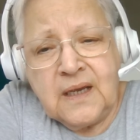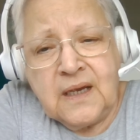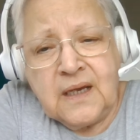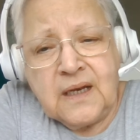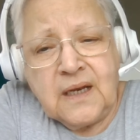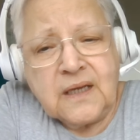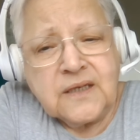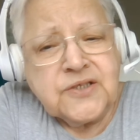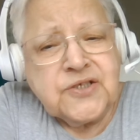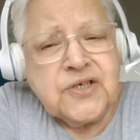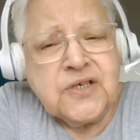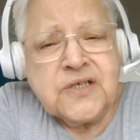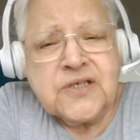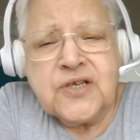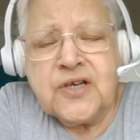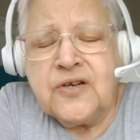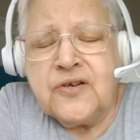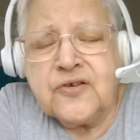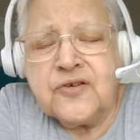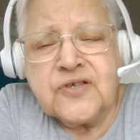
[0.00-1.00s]
Now just
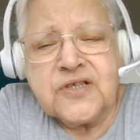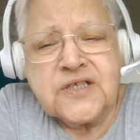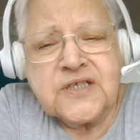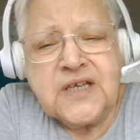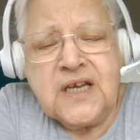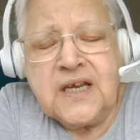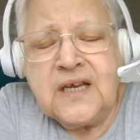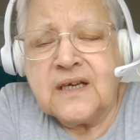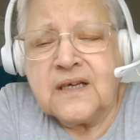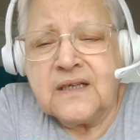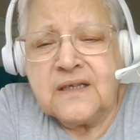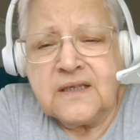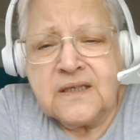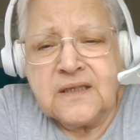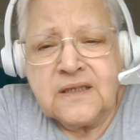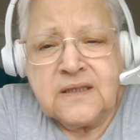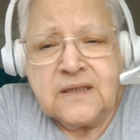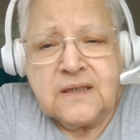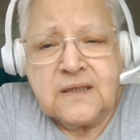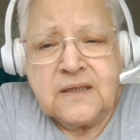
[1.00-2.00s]
understand
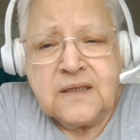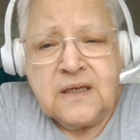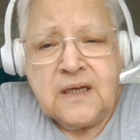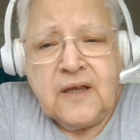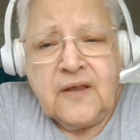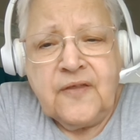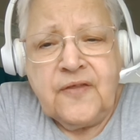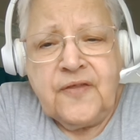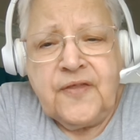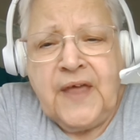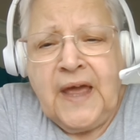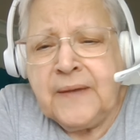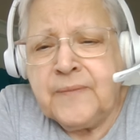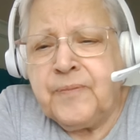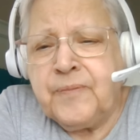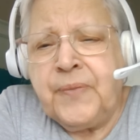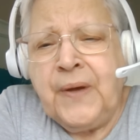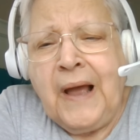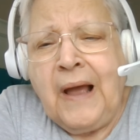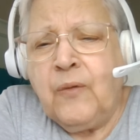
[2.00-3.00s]
that
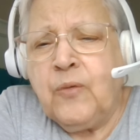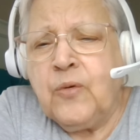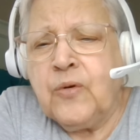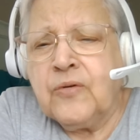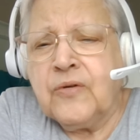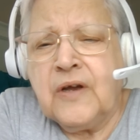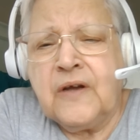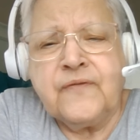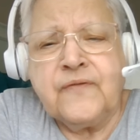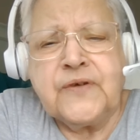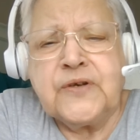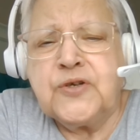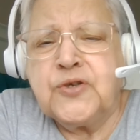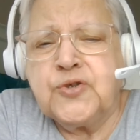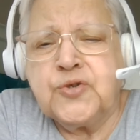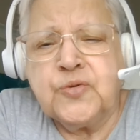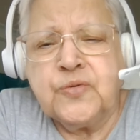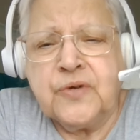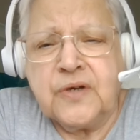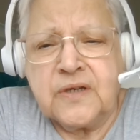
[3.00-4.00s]
power of
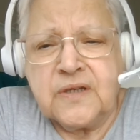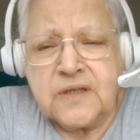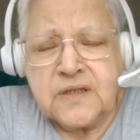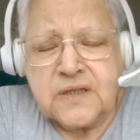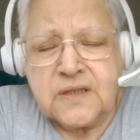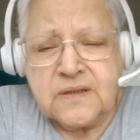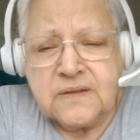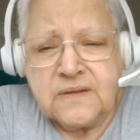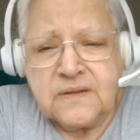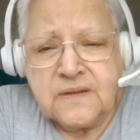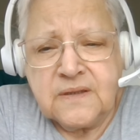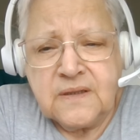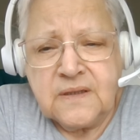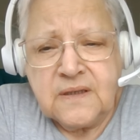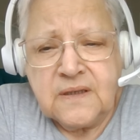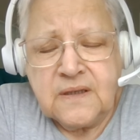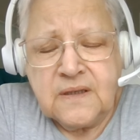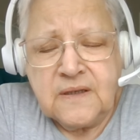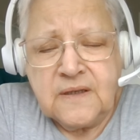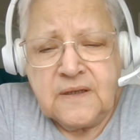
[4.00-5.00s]
endurance,
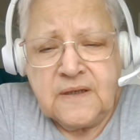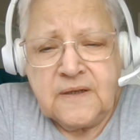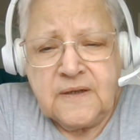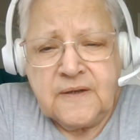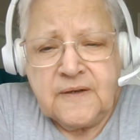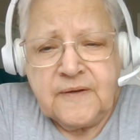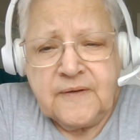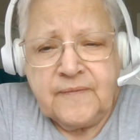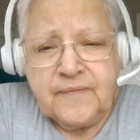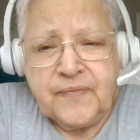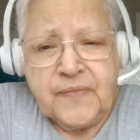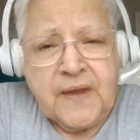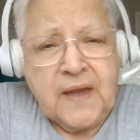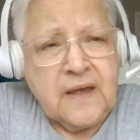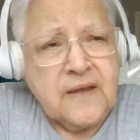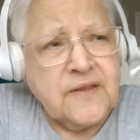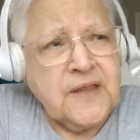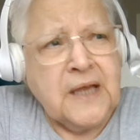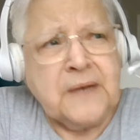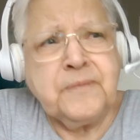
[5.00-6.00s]

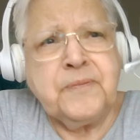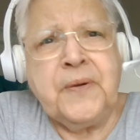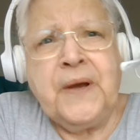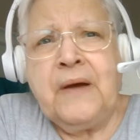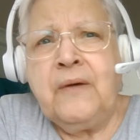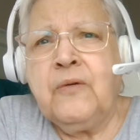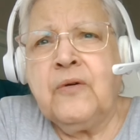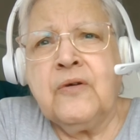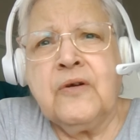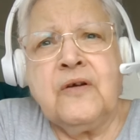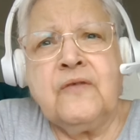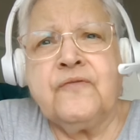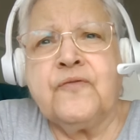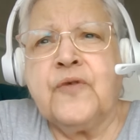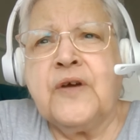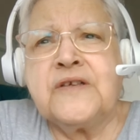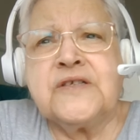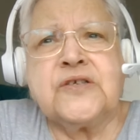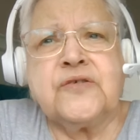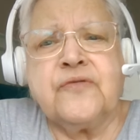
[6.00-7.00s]
that power of
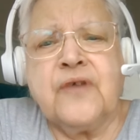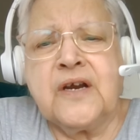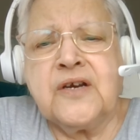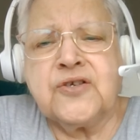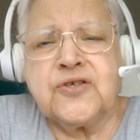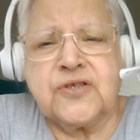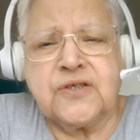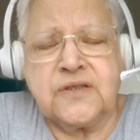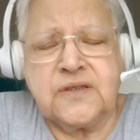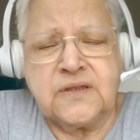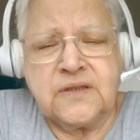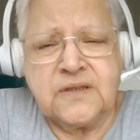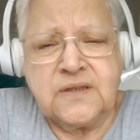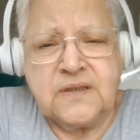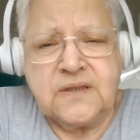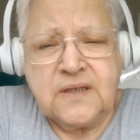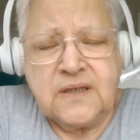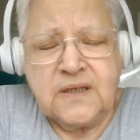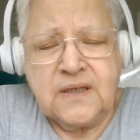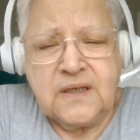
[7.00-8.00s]
resurrection,
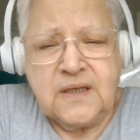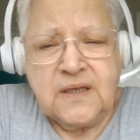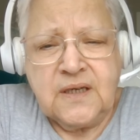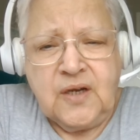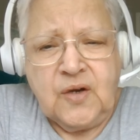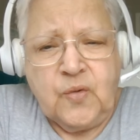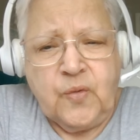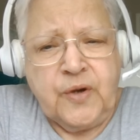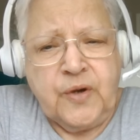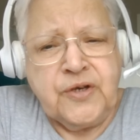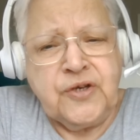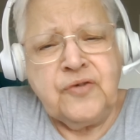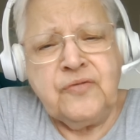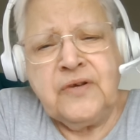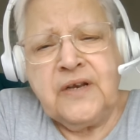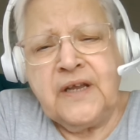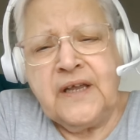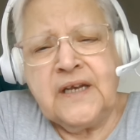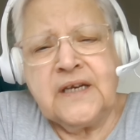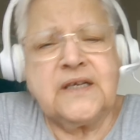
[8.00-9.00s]
when you
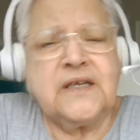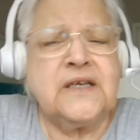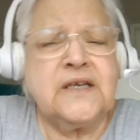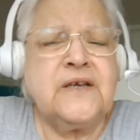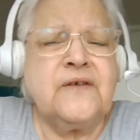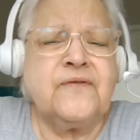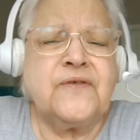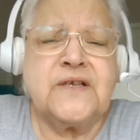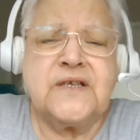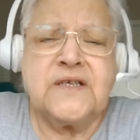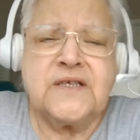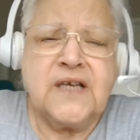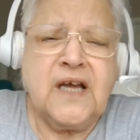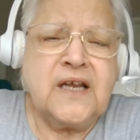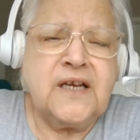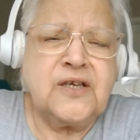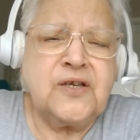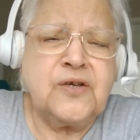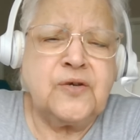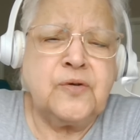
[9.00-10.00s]
let it live inside of
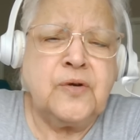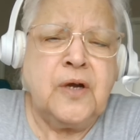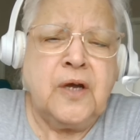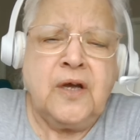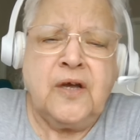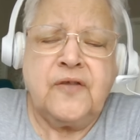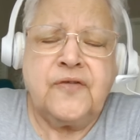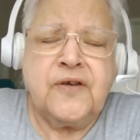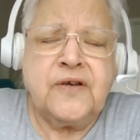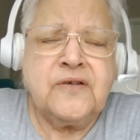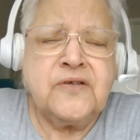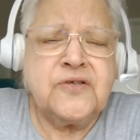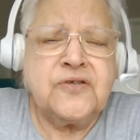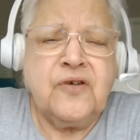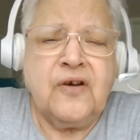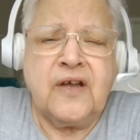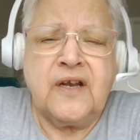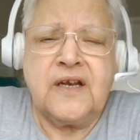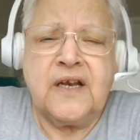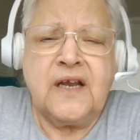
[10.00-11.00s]
you, there's
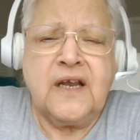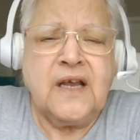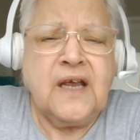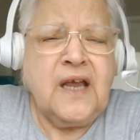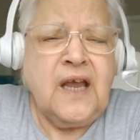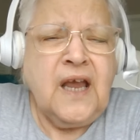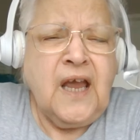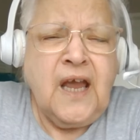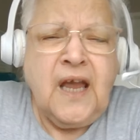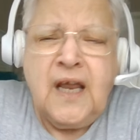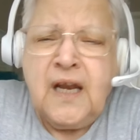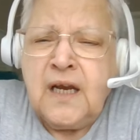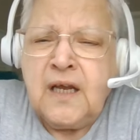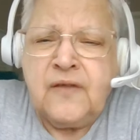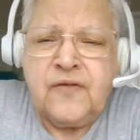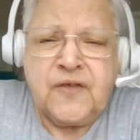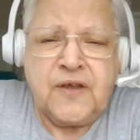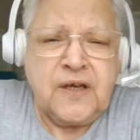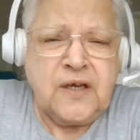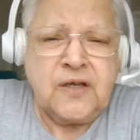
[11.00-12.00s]
not
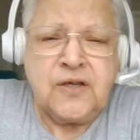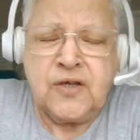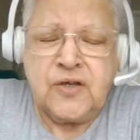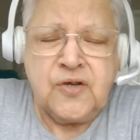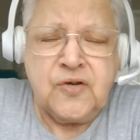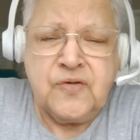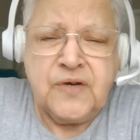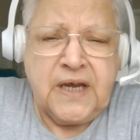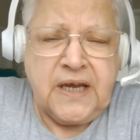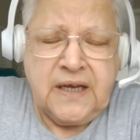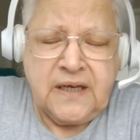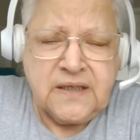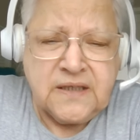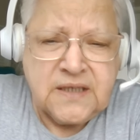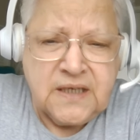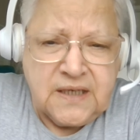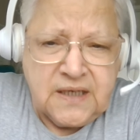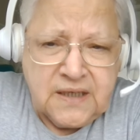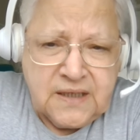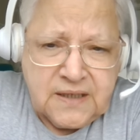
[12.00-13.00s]
anything you can't
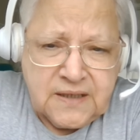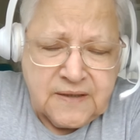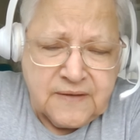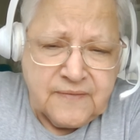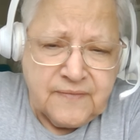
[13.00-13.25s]
take.